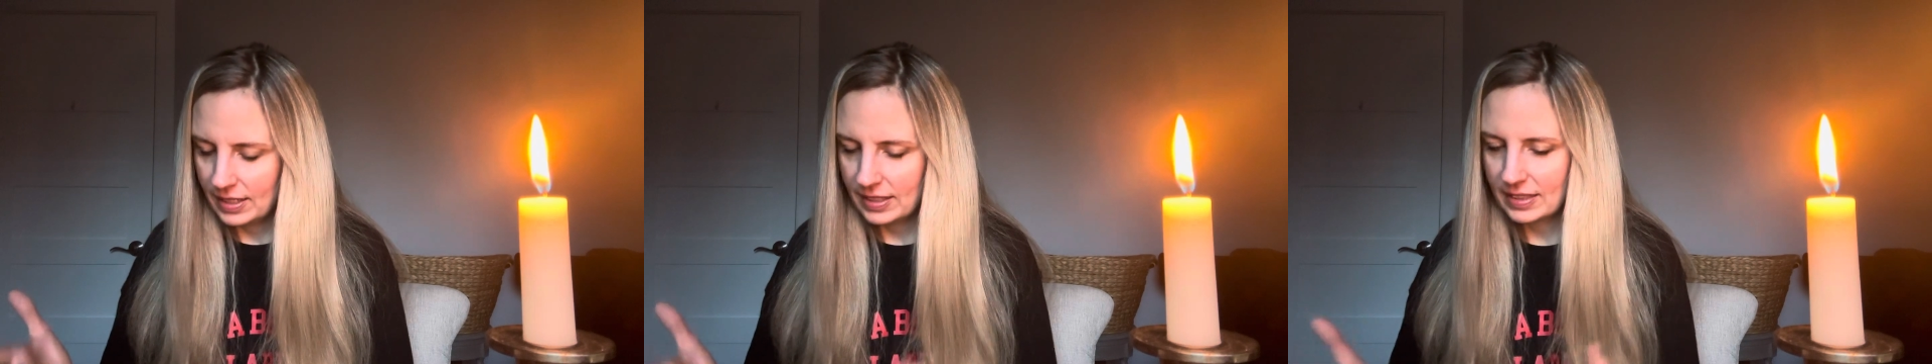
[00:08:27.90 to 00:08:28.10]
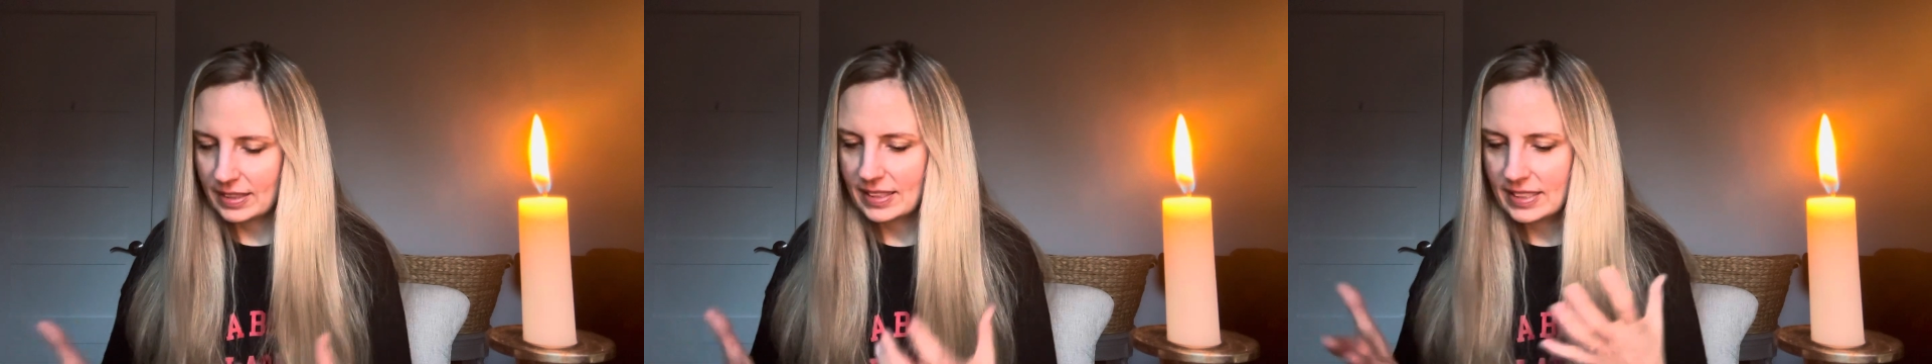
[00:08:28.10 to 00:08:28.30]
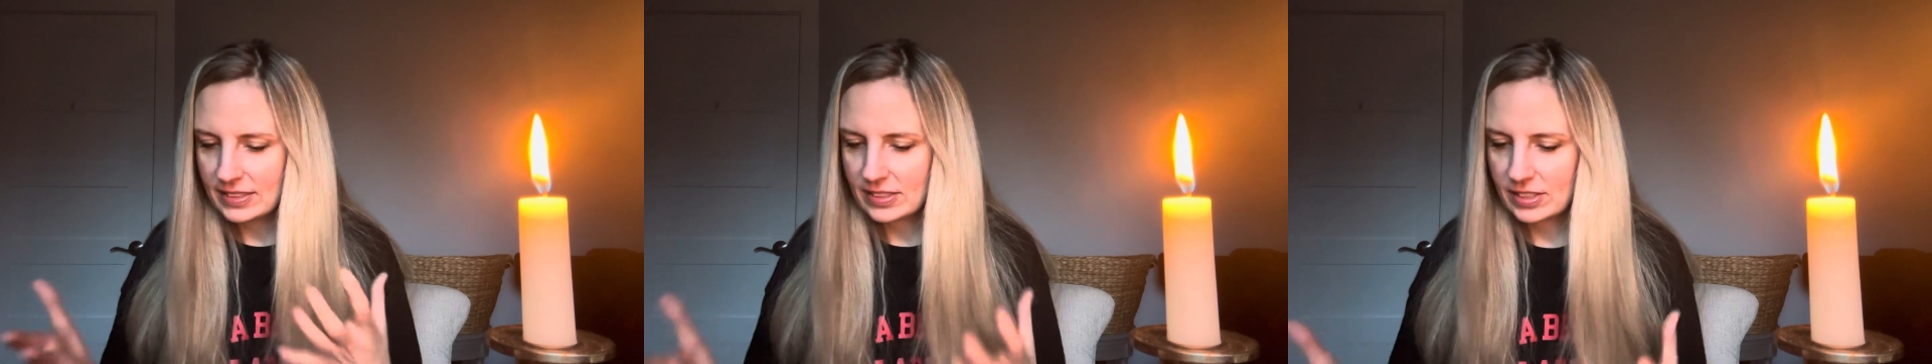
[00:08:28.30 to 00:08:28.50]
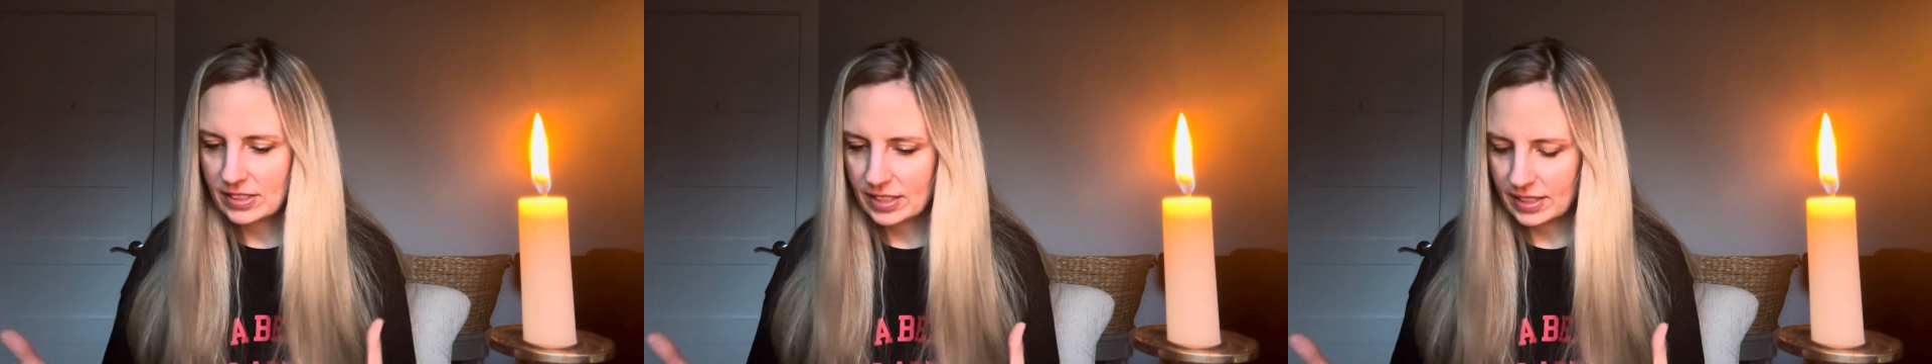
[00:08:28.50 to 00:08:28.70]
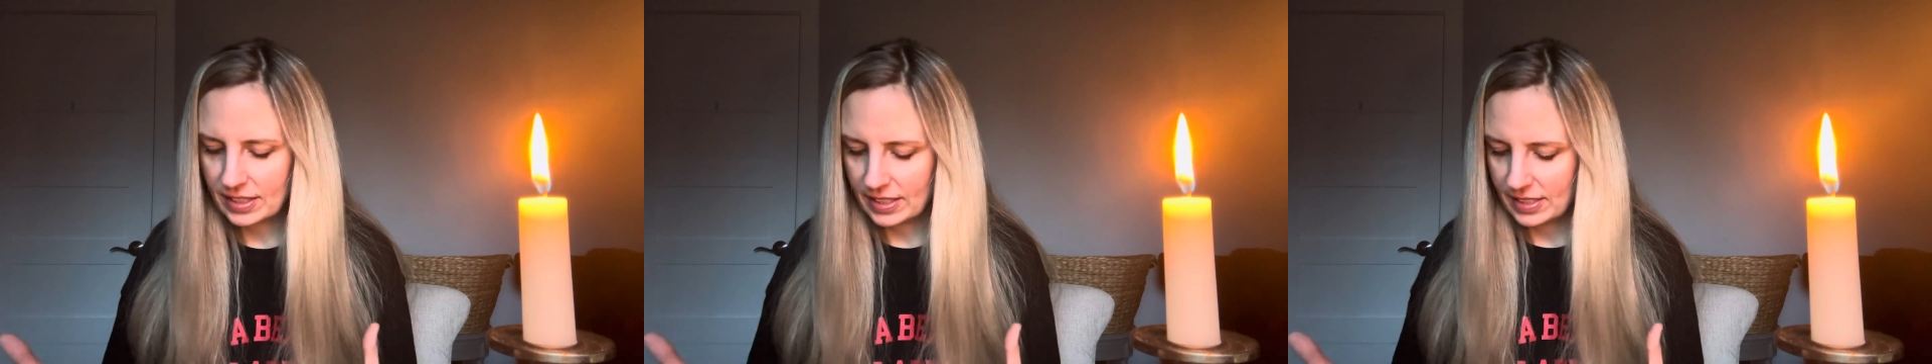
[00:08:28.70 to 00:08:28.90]
leads
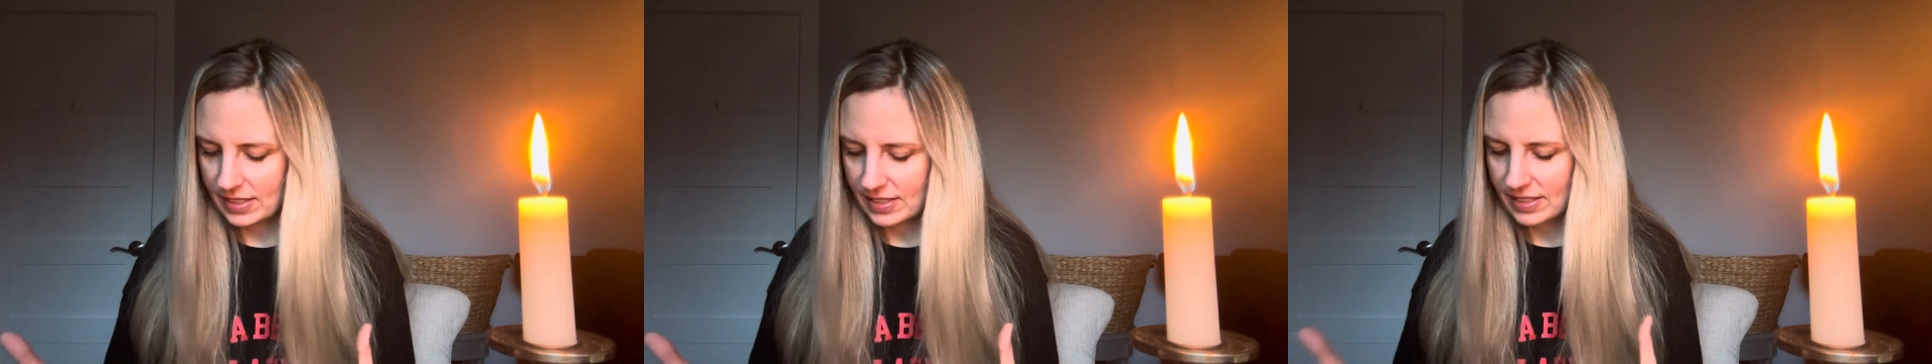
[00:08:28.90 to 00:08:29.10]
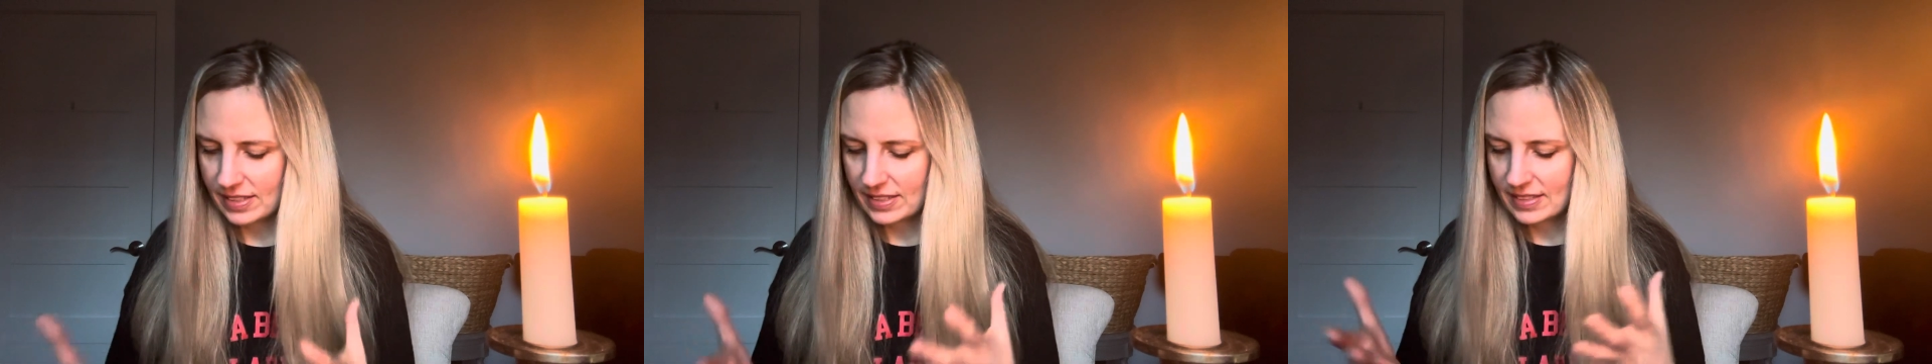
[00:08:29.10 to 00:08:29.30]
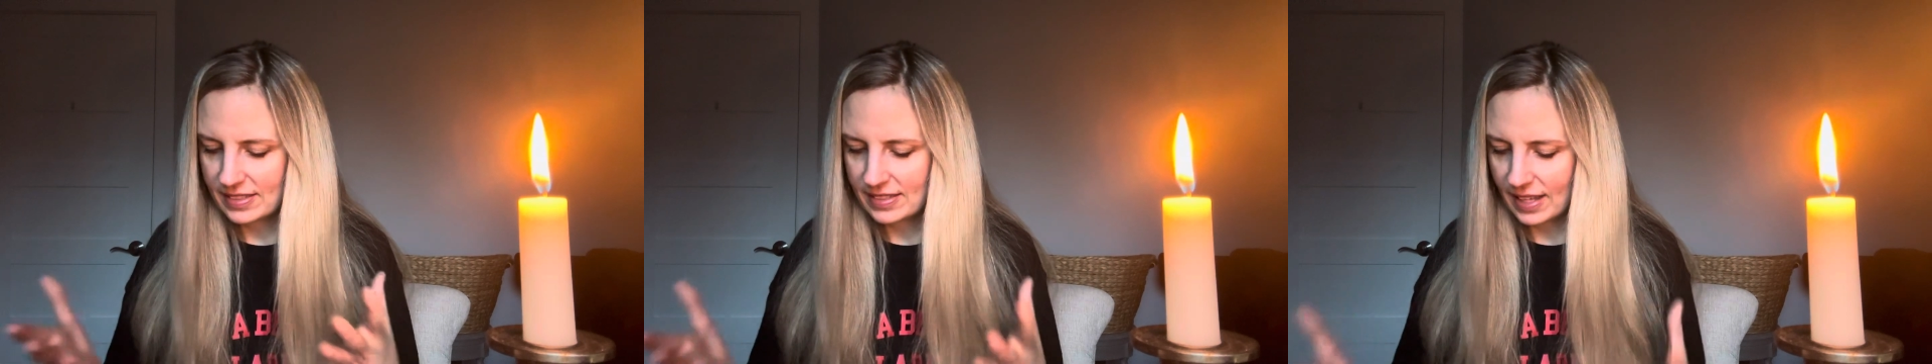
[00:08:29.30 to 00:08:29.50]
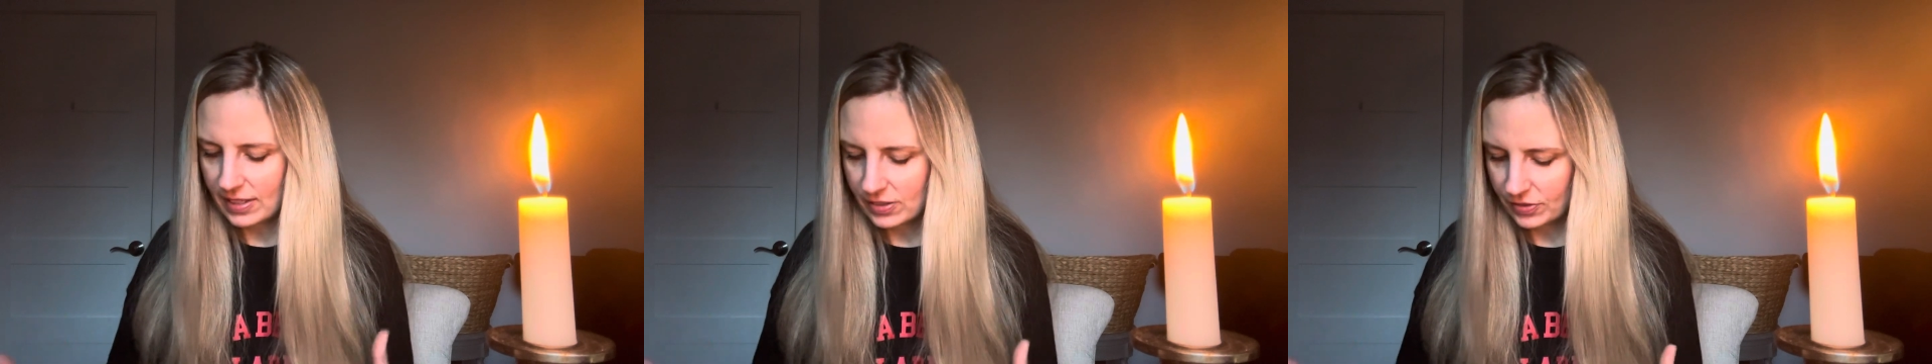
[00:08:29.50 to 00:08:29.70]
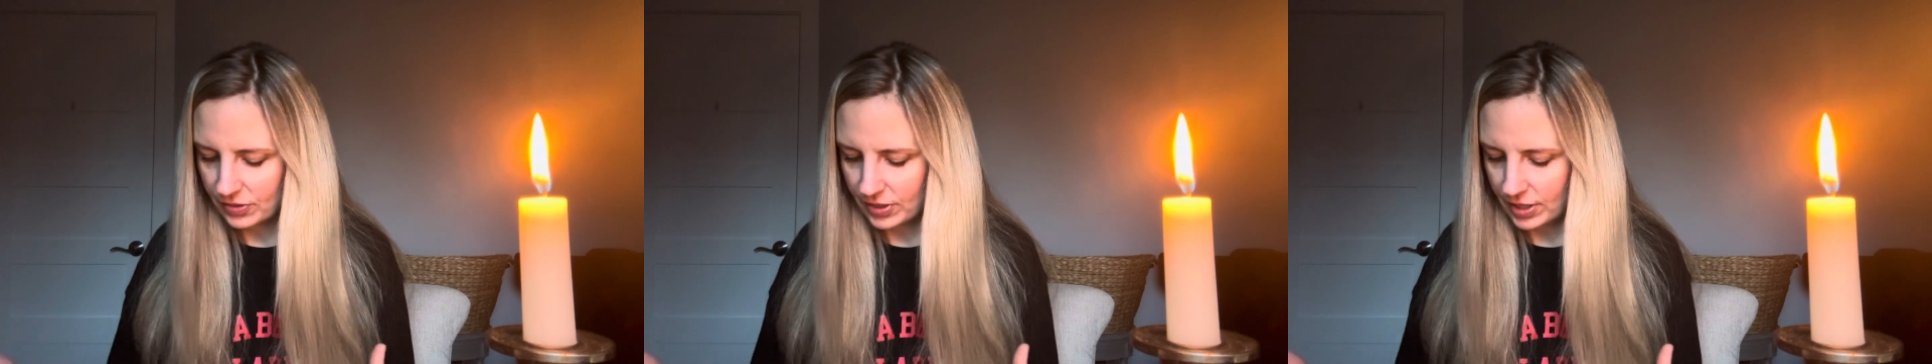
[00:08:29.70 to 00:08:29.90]
to the
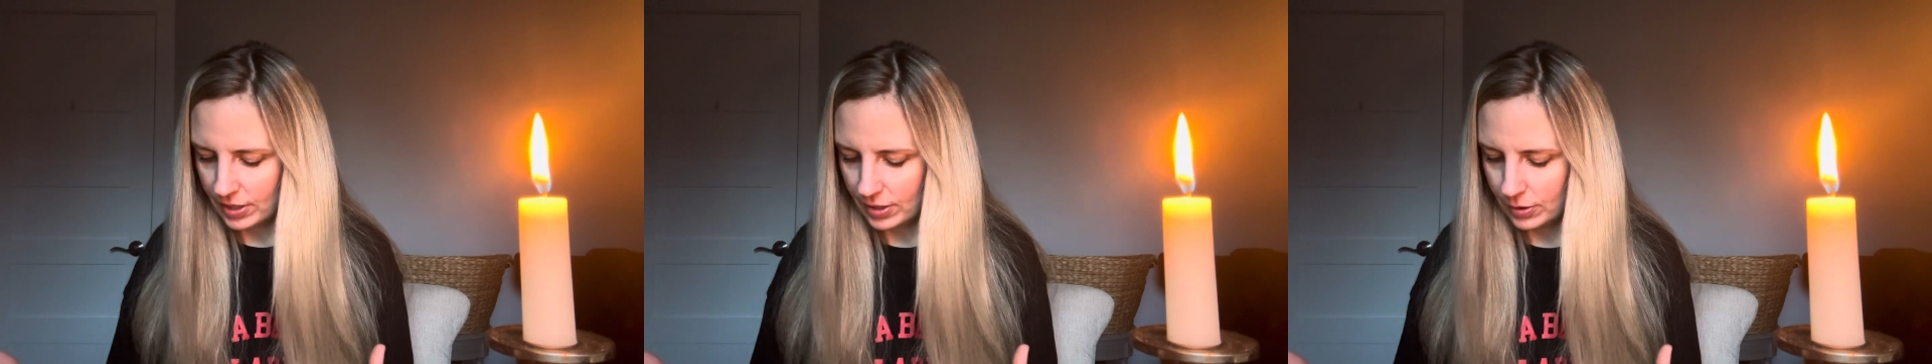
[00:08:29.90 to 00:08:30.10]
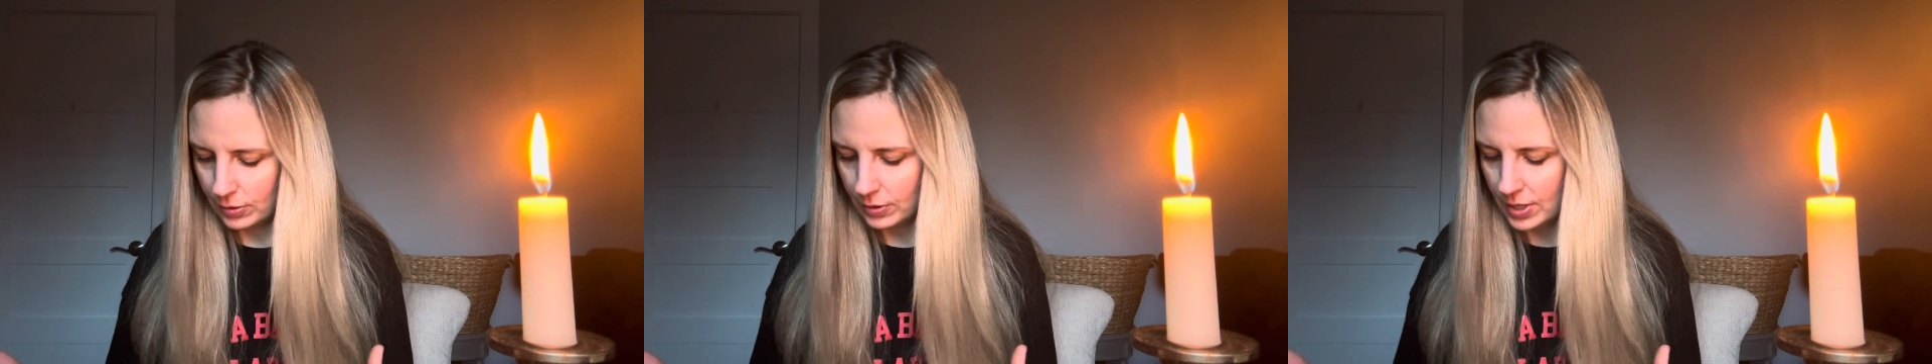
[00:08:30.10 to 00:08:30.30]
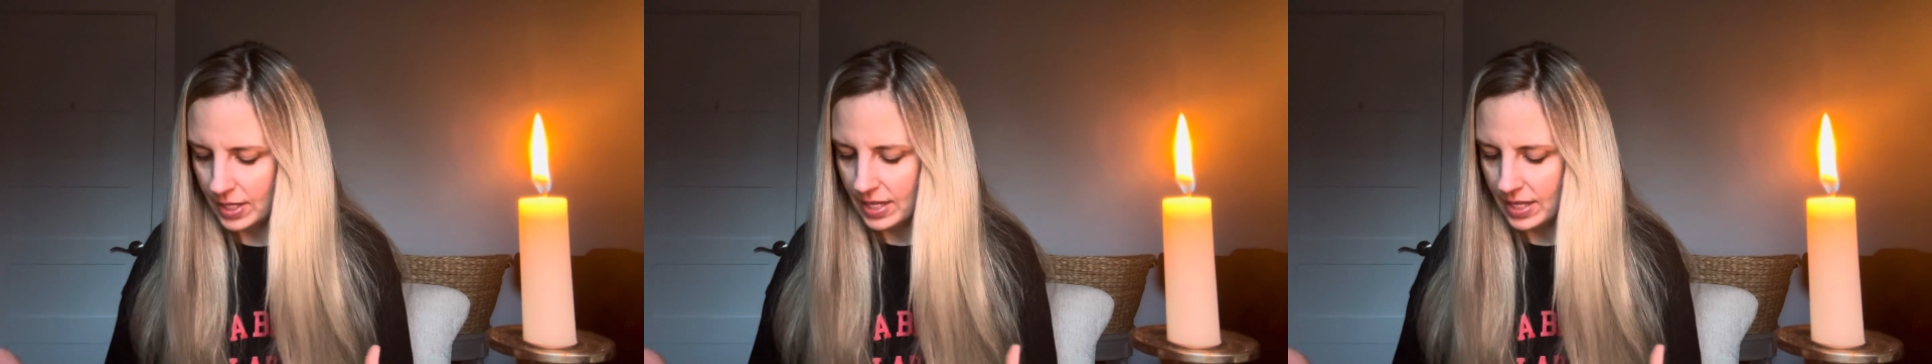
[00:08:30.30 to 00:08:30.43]
success for you.